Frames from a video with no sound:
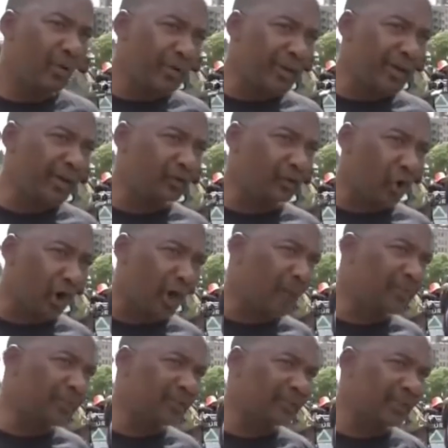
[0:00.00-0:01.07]
with regard to
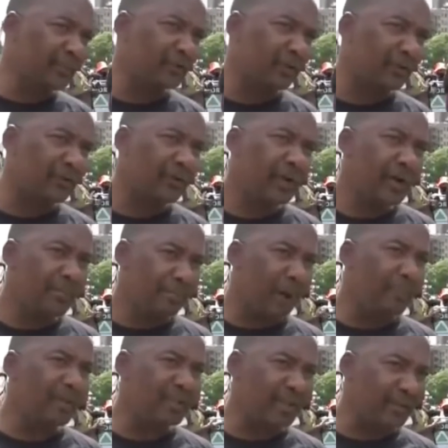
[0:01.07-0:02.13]
collapse in terms of
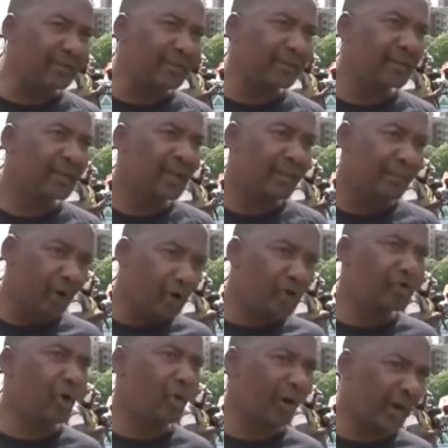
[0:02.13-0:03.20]
public services, but
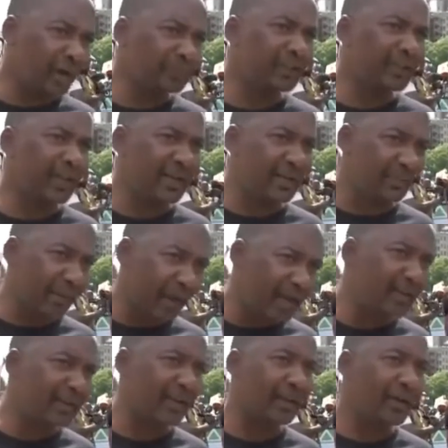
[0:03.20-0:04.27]
also corruption and the
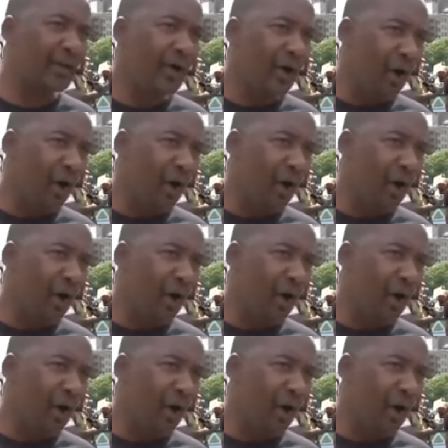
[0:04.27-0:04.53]
plunder